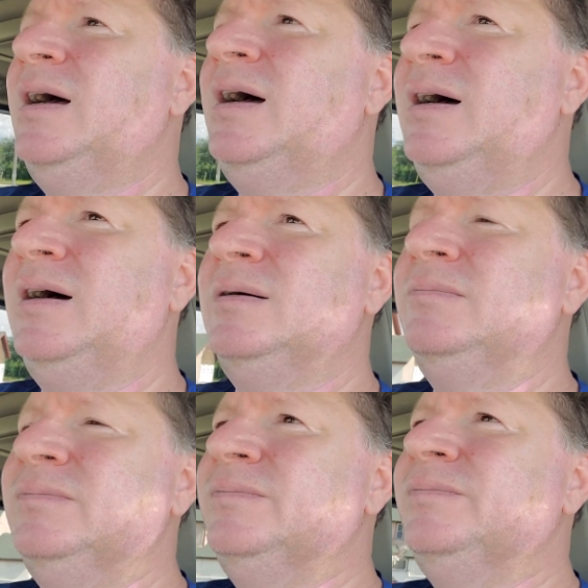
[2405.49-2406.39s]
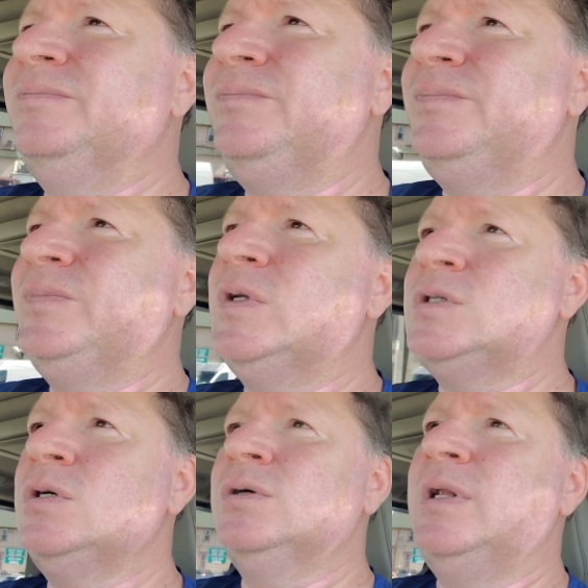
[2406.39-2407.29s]
Um,
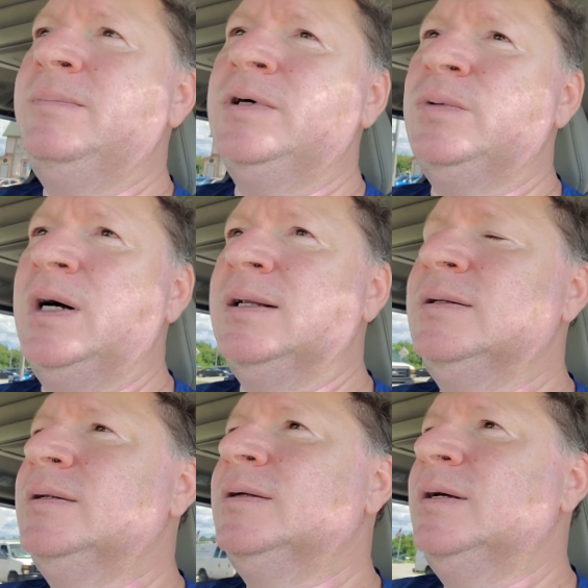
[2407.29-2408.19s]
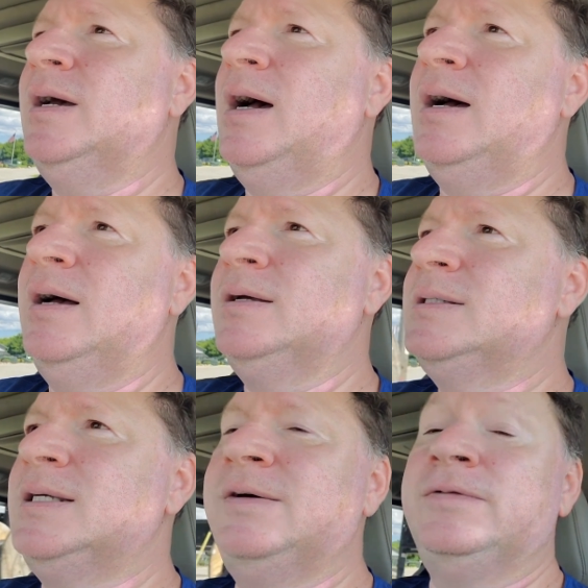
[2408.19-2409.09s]
so number one,
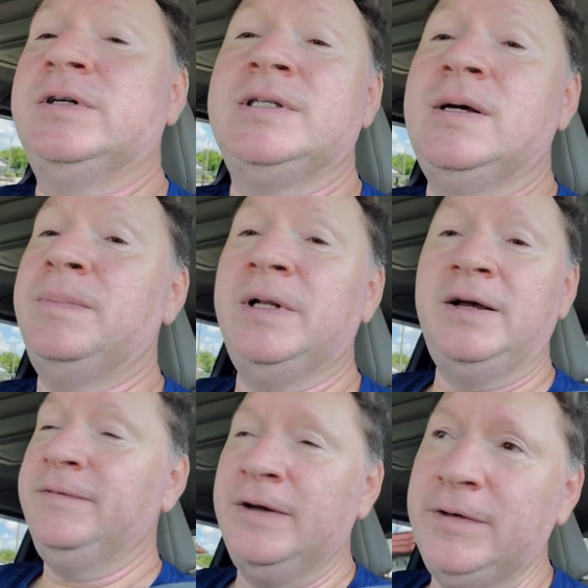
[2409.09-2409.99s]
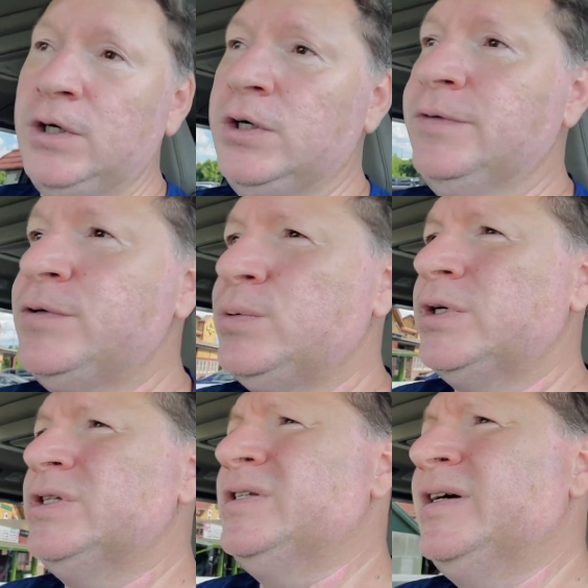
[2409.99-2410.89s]
say for example, I've never heard of
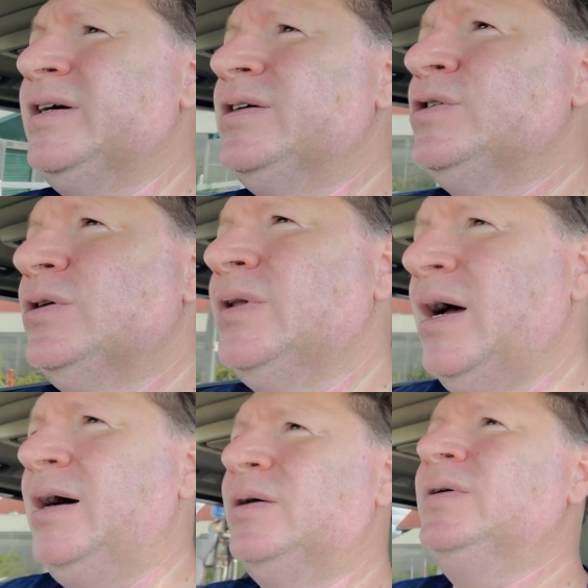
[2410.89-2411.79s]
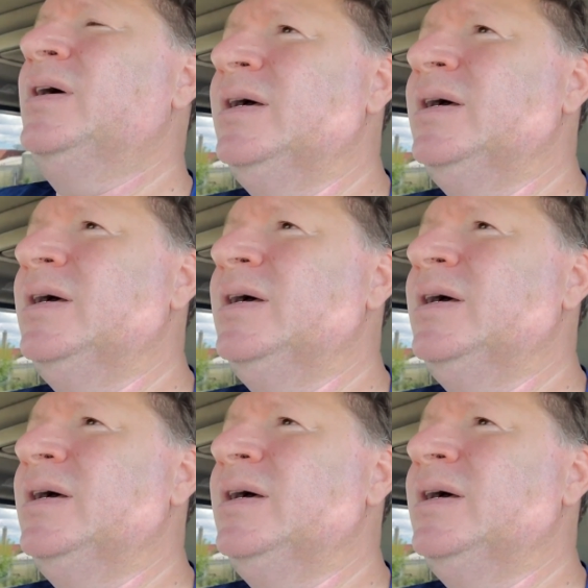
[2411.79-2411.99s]
Schwarzenegger, so now